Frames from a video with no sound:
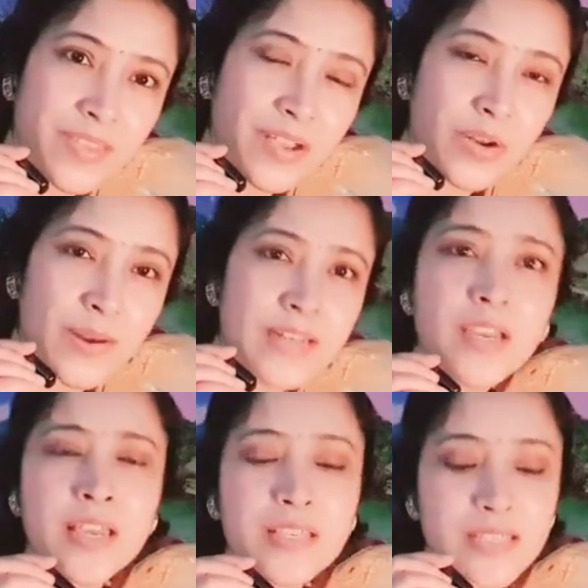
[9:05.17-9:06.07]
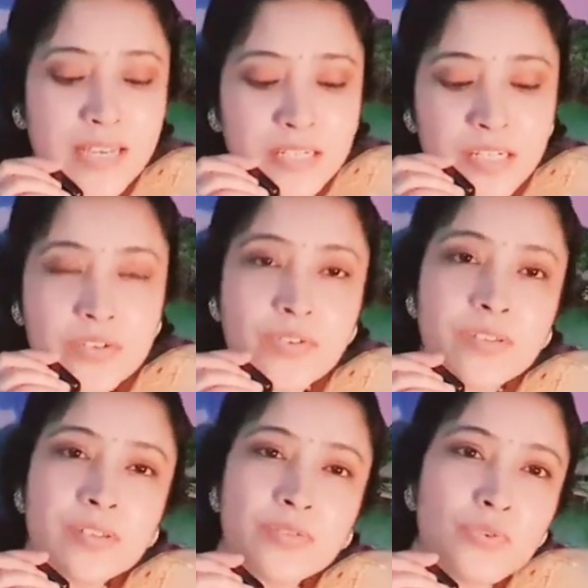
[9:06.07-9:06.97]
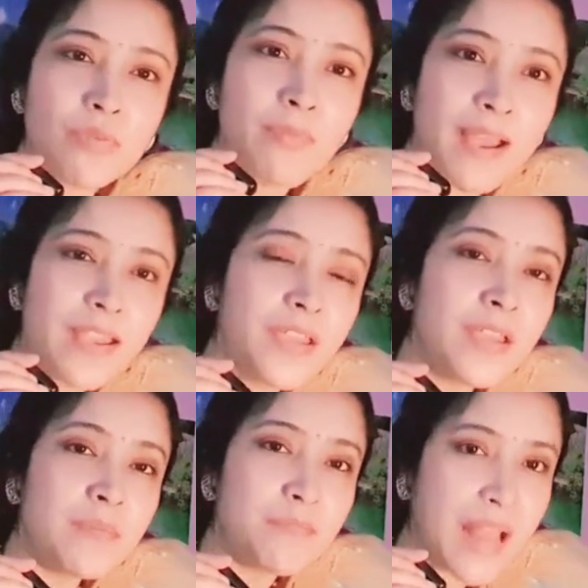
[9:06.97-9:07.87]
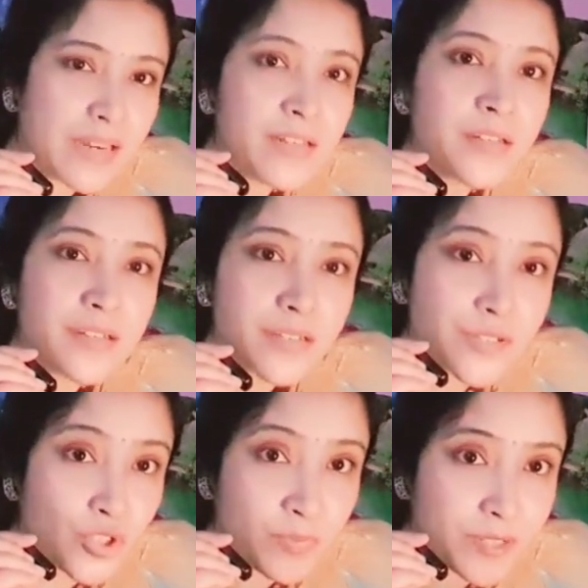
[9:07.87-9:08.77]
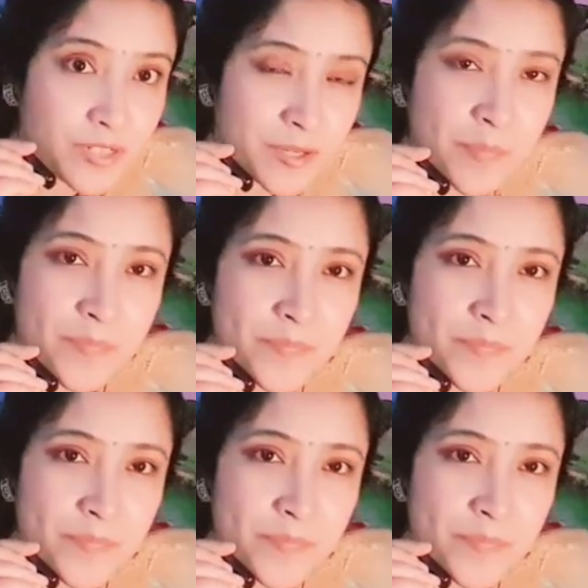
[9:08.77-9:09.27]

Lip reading: All right, Sagittarius is ruled by planet Jupiter.